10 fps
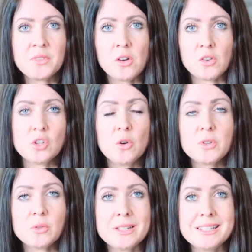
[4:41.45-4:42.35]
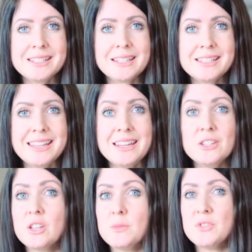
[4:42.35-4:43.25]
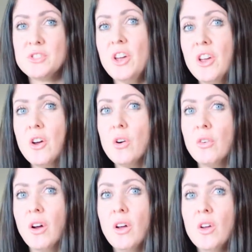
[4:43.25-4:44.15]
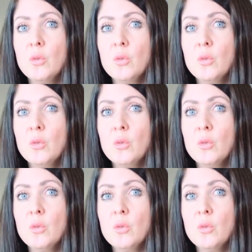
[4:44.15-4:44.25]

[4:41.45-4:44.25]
and October 2016 in terms of turnover